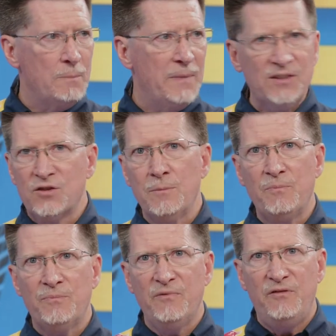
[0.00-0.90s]

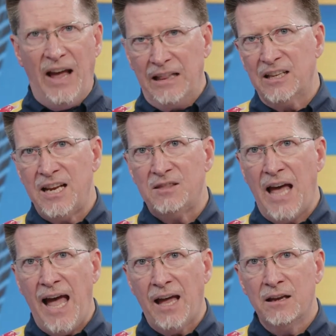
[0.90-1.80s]
momentum
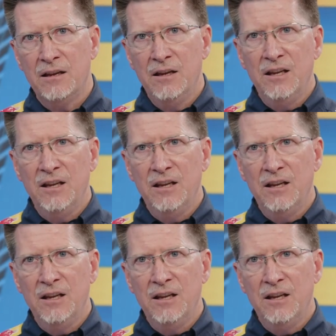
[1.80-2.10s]
validate that?